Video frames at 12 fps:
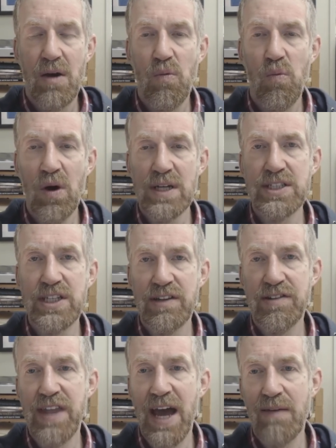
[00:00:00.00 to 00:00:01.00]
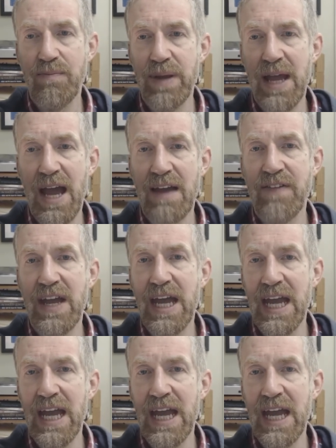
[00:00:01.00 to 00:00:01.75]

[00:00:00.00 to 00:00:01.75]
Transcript: what does that behavior